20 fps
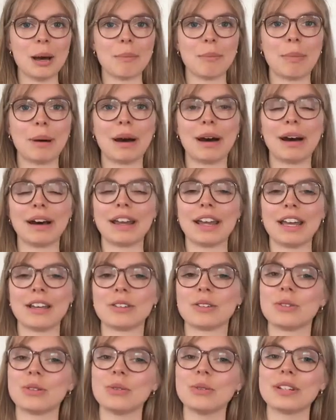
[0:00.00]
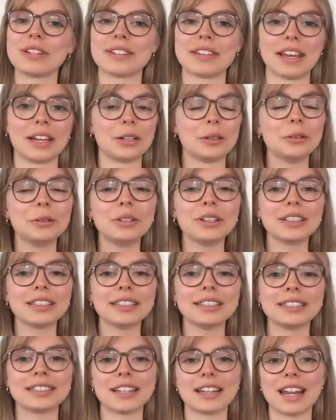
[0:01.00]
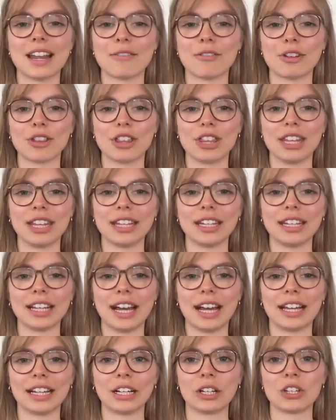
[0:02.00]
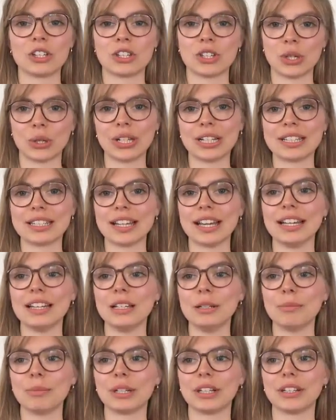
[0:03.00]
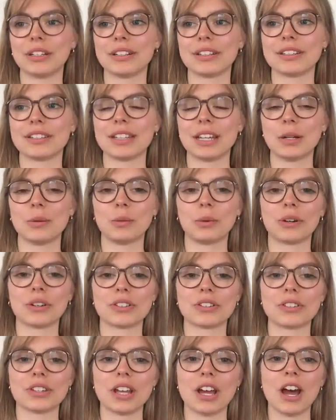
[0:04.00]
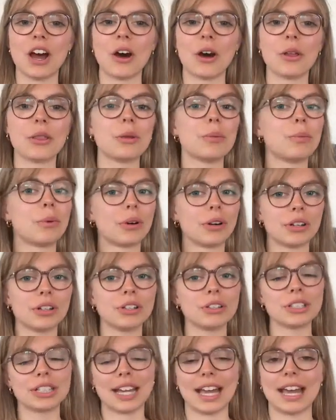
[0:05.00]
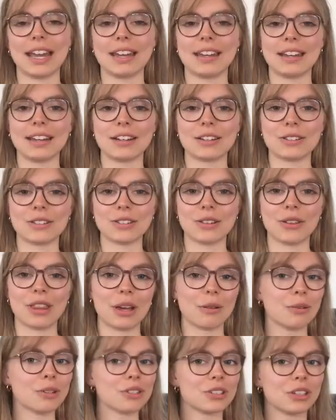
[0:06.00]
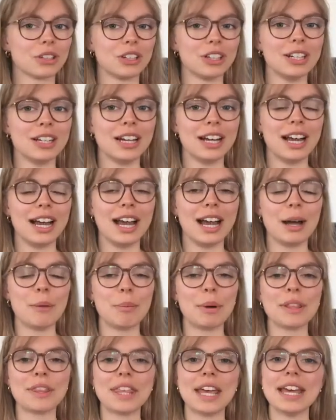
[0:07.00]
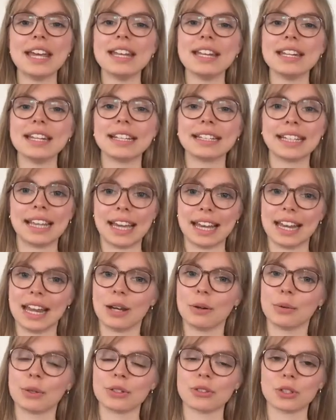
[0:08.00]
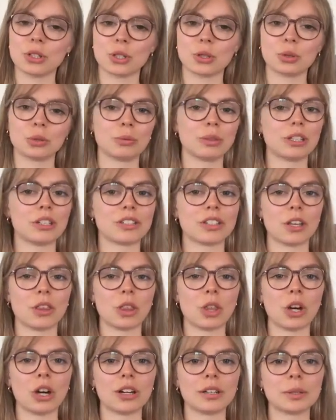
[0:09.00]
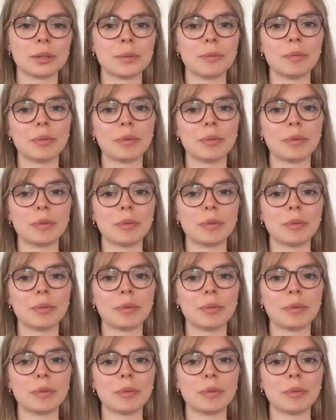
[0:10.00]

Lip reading: But as soon as I googled it and everything, I got so excited because it was on the border to Canada, so that was good. But then again, I wasn't sure because I thought